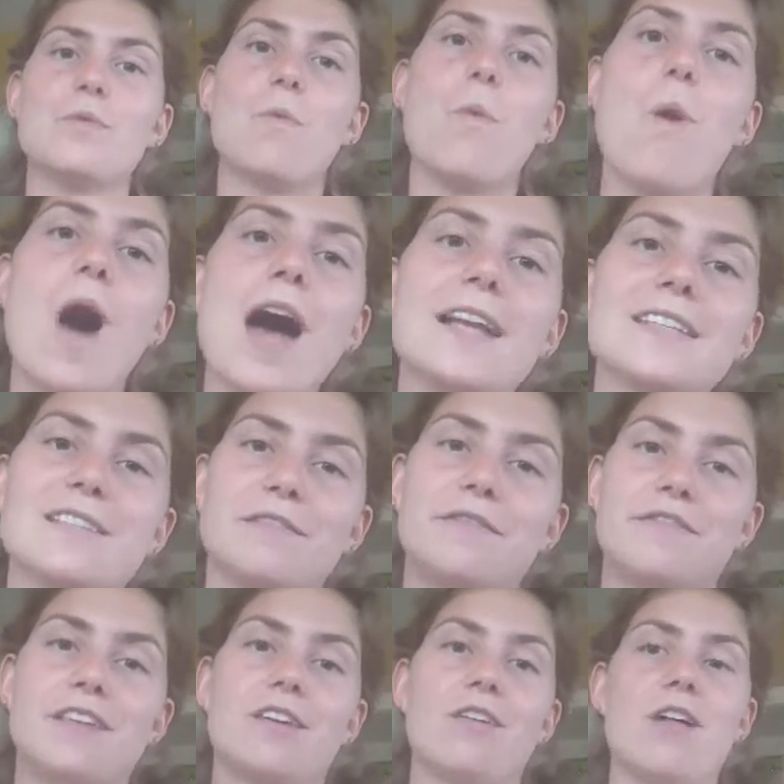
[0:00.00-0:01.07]
what you want to
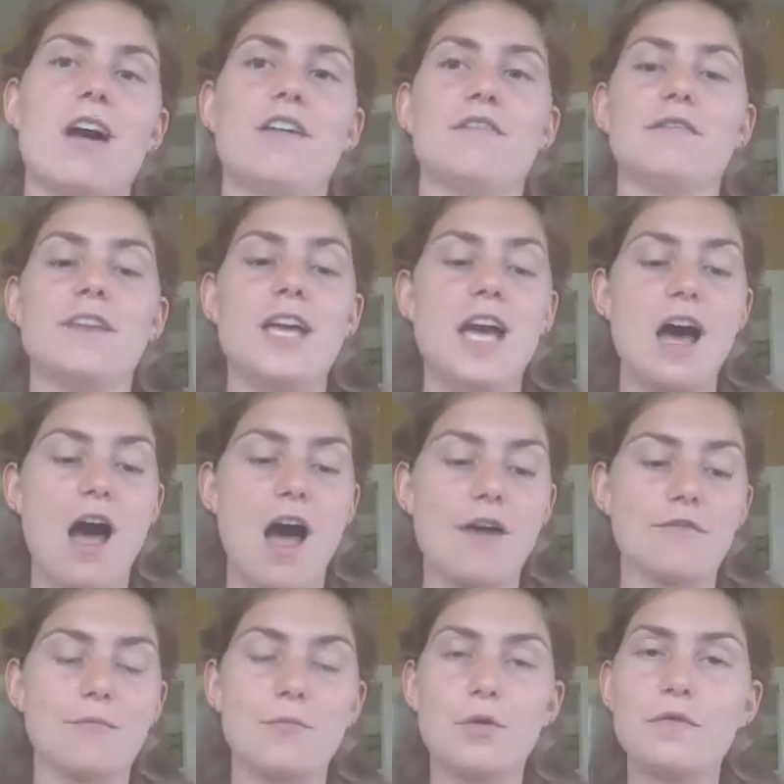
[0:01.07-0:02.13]
feel,
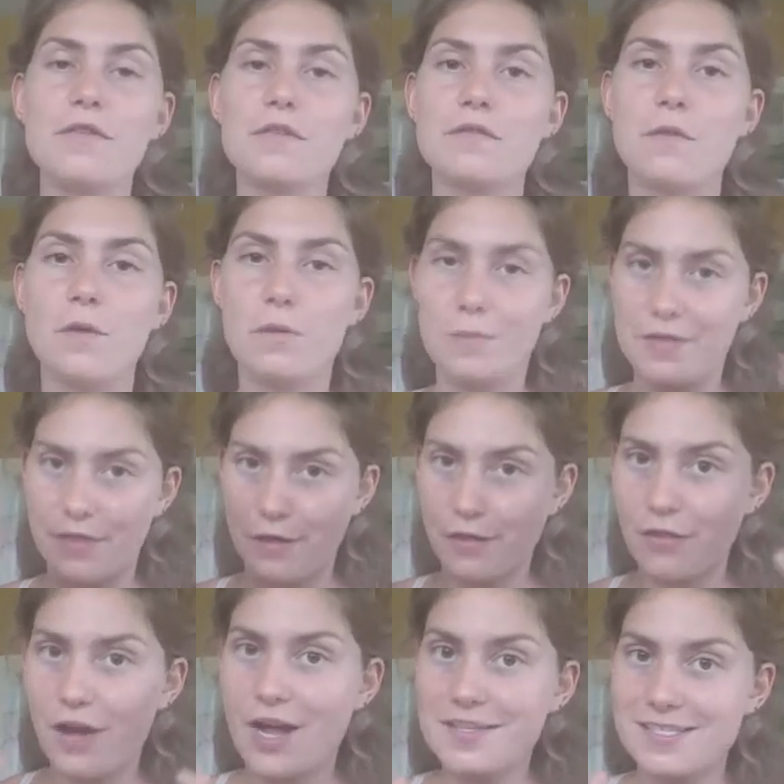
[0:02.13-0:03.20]
of moving forward with the
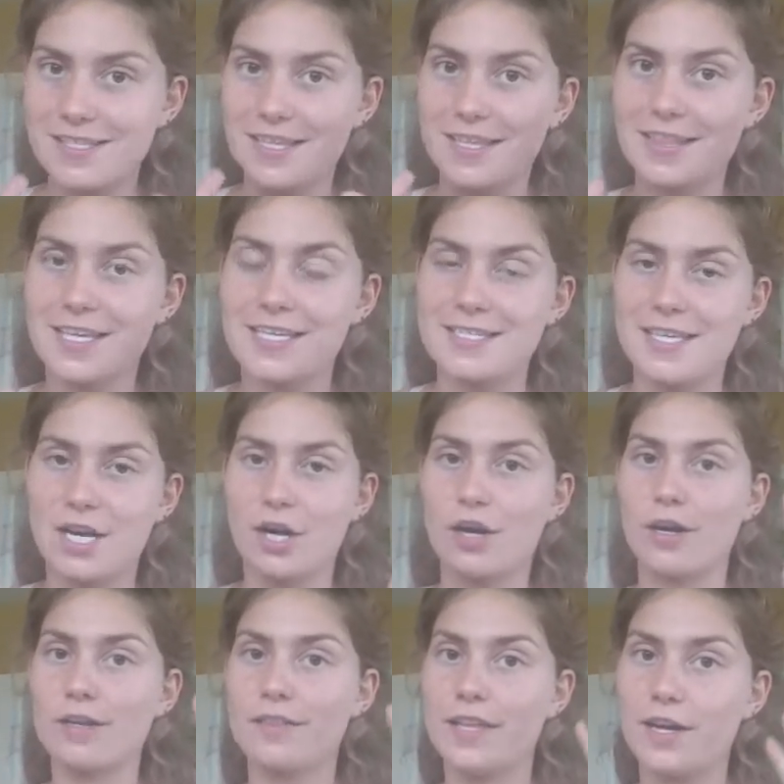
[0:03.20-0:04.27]
thoughts and the things that
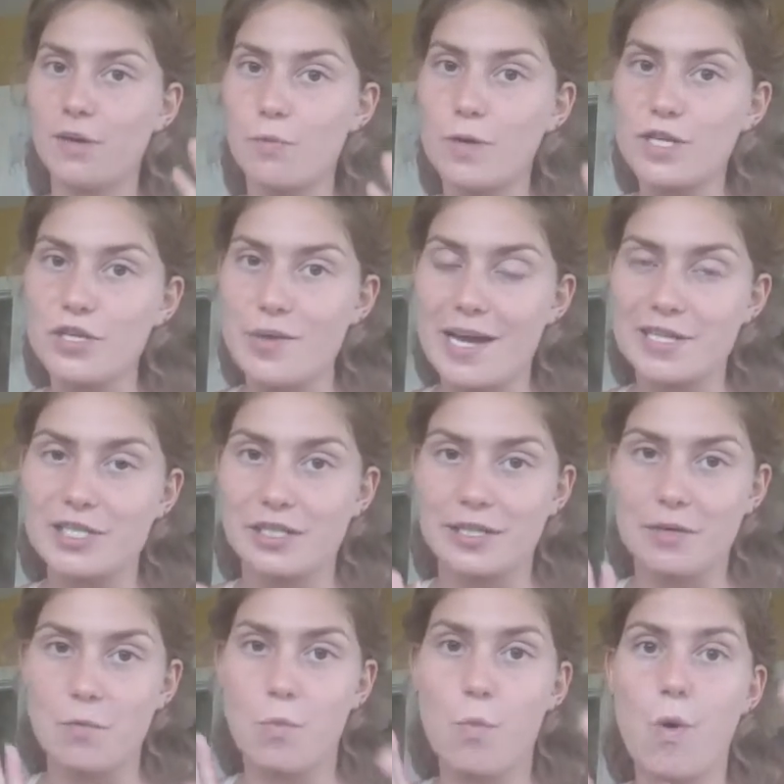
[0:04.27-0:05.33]
are what you
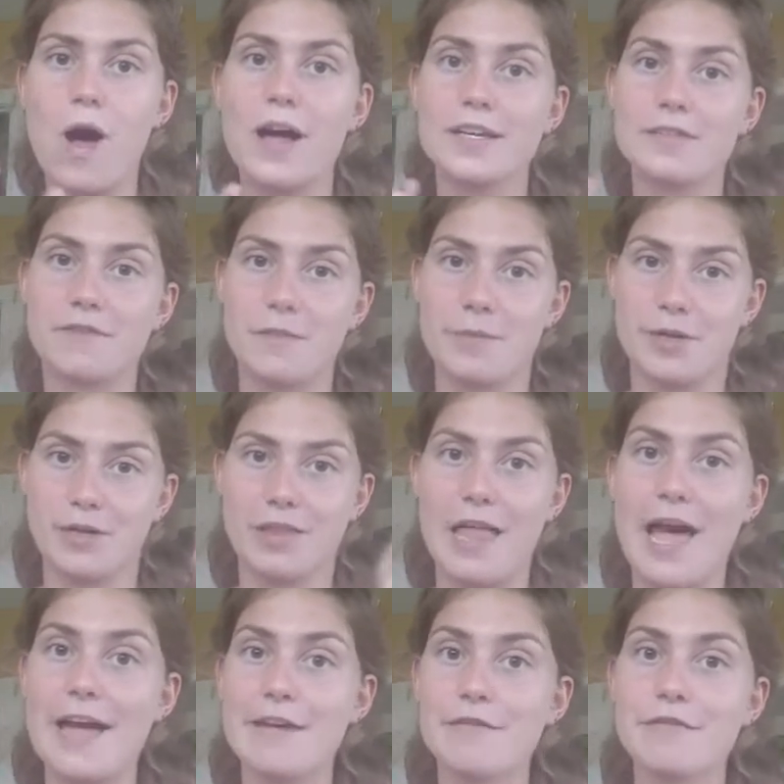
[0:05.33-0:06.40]
actually want from your
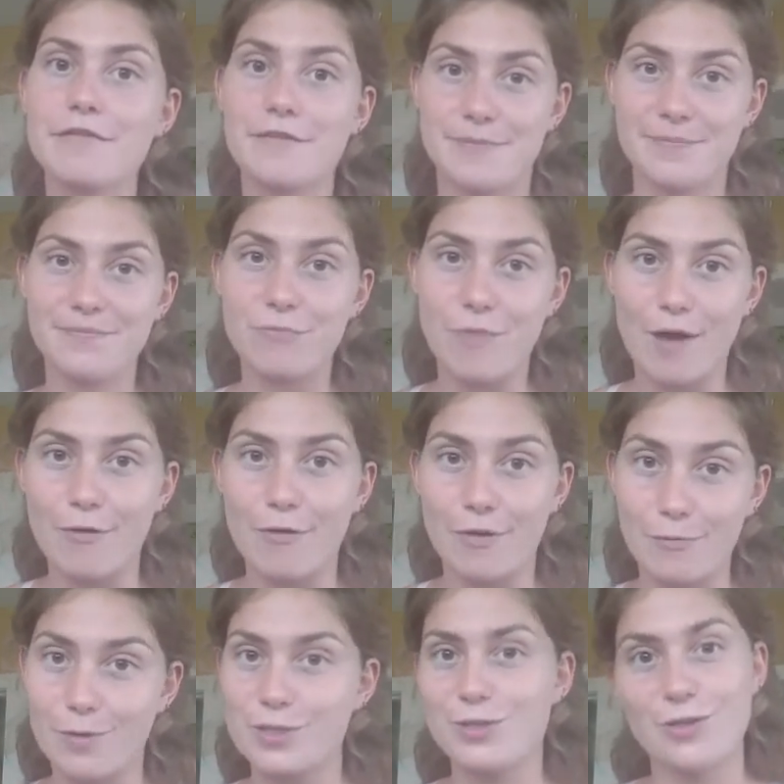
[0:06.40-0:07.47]
life, rather
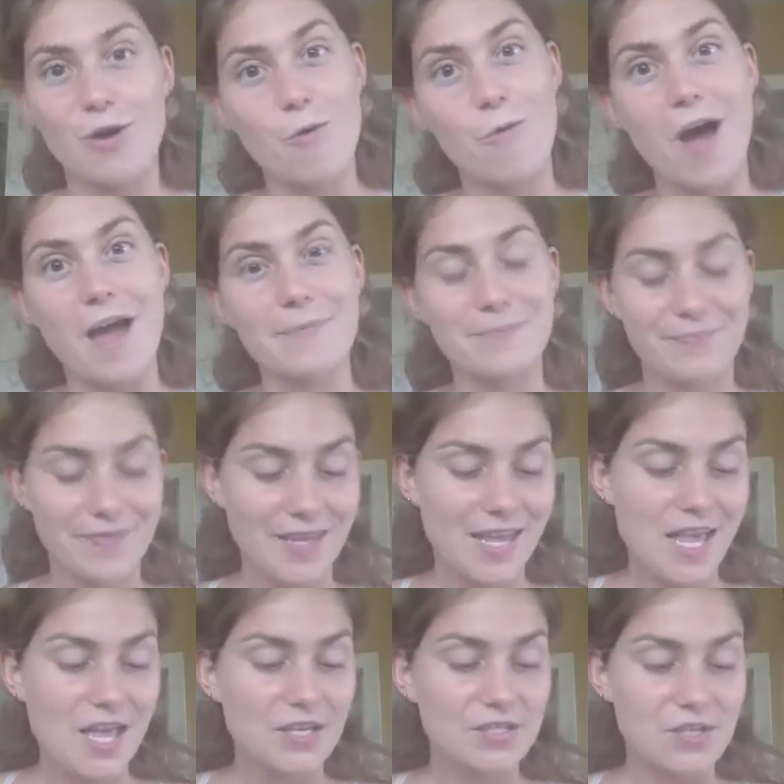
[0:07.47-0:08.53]
than what you don't want.
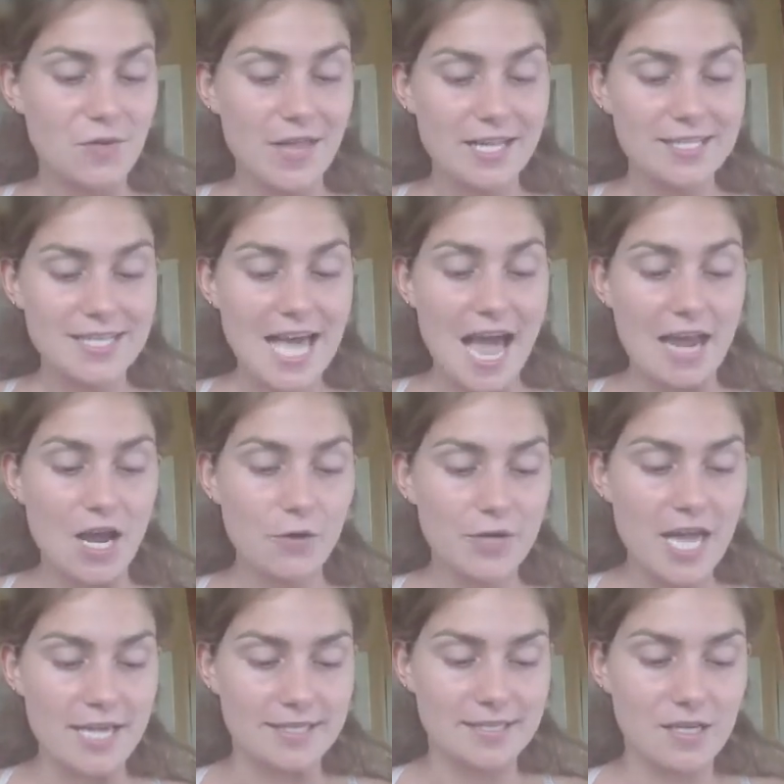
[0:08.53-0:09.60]
So that's that.
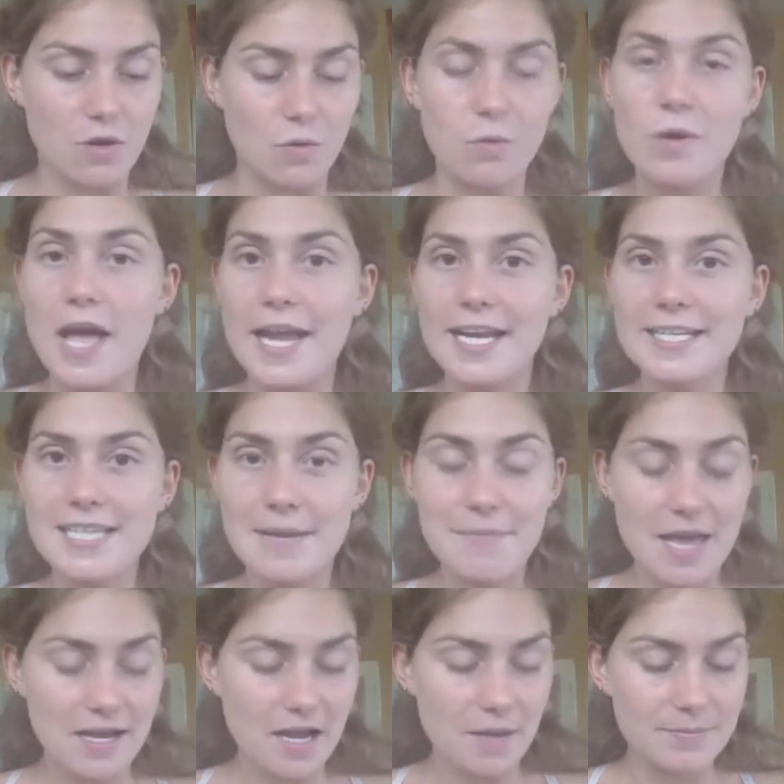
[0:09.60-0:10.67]
Okay, so anytime
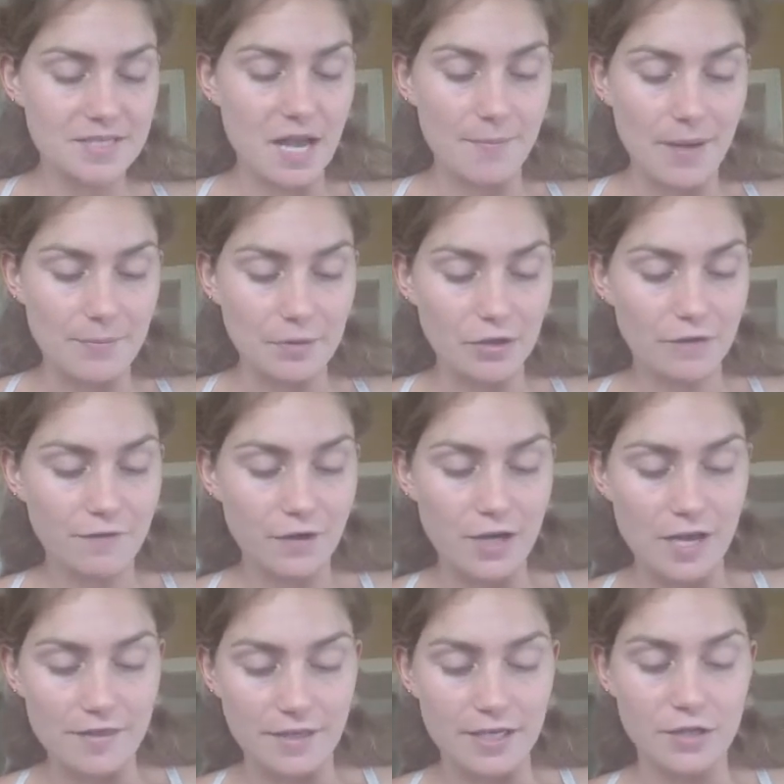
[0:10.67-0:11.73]
that comes up, I'm good for
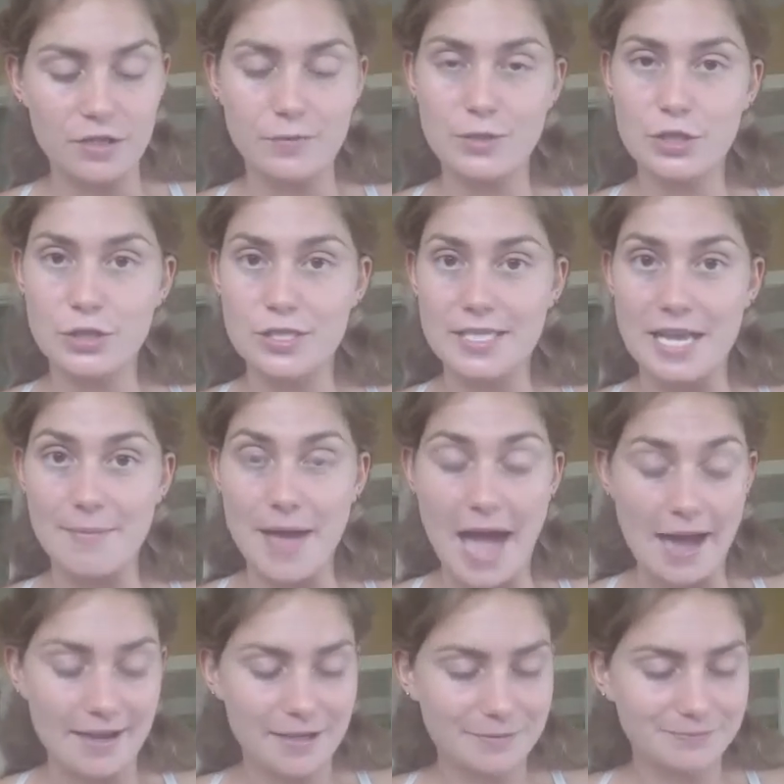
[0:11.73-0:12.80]
nothing, here's what you say
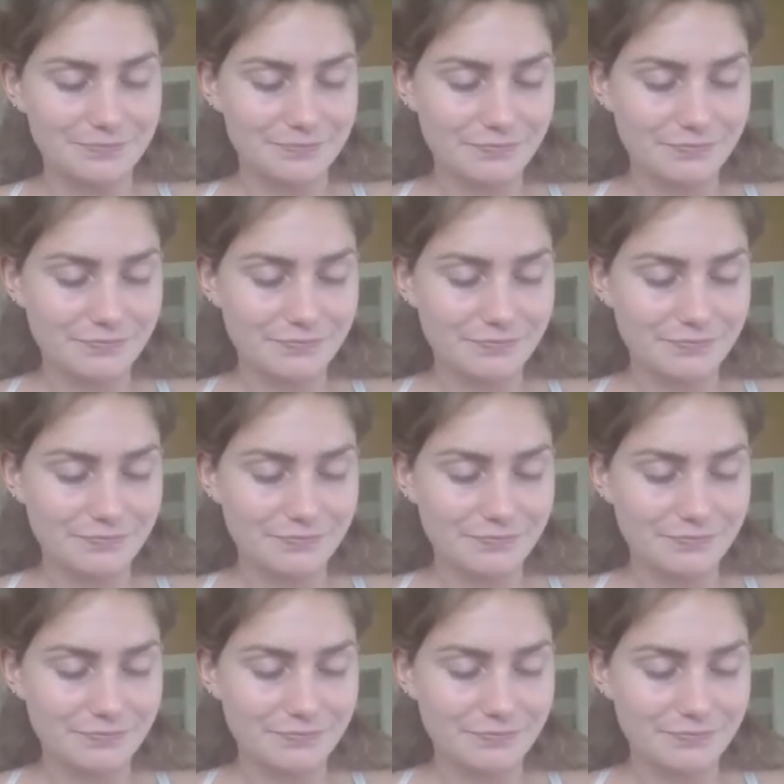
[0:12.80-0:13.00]
back